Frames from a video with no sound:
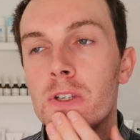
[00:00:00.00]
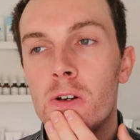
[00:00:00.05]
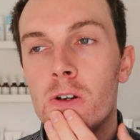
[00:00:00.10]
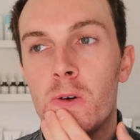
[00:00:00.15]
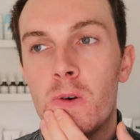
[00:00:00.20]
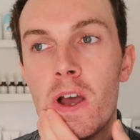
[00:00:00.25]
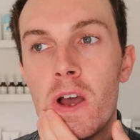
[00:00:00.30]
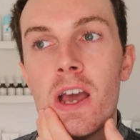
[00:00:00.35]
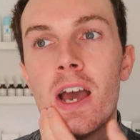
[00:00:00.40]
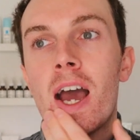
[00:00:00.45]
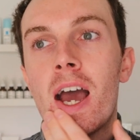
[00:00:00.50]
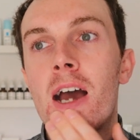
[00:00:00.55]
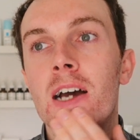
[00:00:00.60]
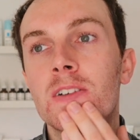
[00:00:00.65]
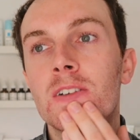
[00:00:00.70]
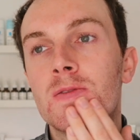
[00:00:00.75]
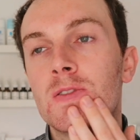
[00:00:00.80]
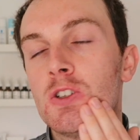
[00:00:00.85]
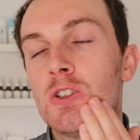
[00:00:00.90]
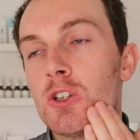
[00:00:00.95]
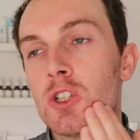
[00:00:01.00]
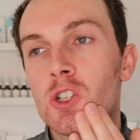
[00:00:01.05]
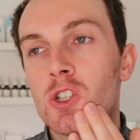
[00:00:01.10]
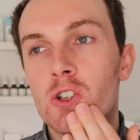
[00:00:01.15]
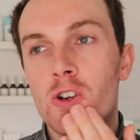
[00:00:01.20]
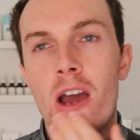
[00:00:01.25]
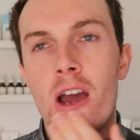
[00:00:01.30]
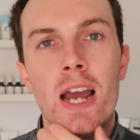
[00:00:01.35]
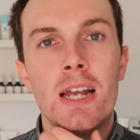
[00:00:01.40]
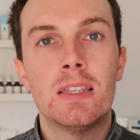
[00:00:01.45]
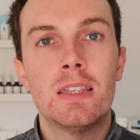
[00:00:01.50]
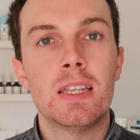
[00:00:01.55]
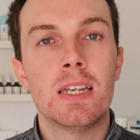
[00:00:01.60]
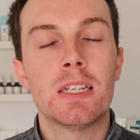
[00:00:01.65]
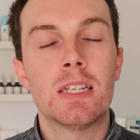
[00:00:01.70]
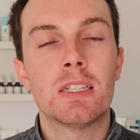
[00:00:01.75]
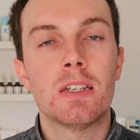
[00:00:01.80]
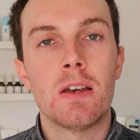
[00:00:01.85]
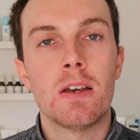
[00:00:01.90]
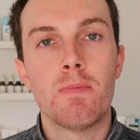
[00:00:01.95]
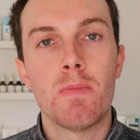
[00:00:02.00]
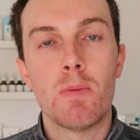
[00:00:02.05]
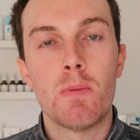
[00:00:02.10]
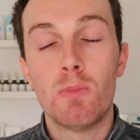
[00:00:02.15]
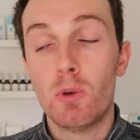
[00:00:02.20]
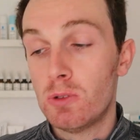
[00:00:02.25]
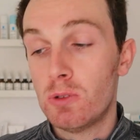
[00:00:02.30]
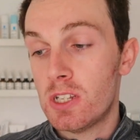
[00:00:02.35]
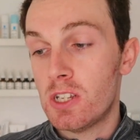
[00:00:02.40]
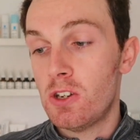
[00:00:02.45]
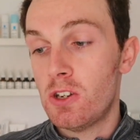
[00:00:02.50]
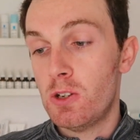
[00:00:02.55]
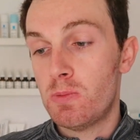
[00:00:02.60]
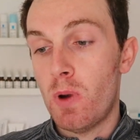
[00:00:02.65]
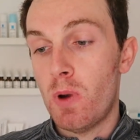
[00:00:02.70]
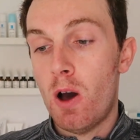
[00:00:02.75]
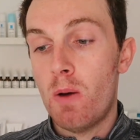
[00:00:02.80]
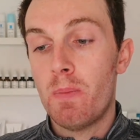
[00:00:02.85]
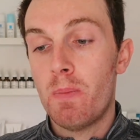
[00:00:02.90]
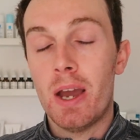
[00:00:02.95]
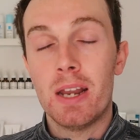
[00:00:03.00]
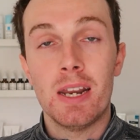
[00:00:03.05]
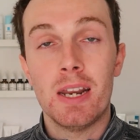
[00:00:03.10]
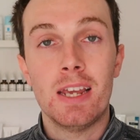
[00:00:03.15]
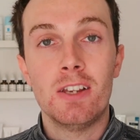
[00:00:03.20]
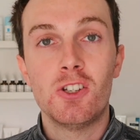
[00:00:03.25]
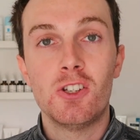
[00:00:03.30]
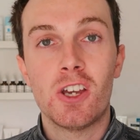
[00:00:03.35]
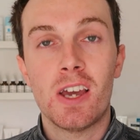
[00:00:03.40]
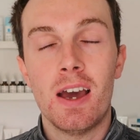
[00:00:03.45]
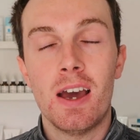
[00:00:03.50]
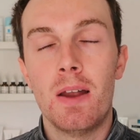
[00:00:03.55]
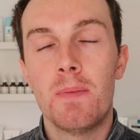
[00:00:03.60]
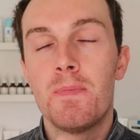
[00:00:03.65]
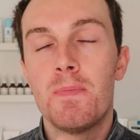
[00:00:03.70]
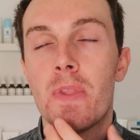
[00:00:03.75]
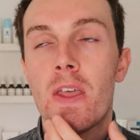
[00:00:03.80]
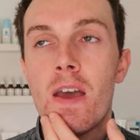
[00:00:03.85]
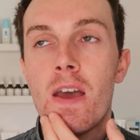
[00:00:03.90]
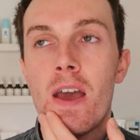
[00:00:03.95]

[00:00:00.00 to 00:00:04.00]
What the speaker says: So I have just tried this multi-use balm by Nature Can,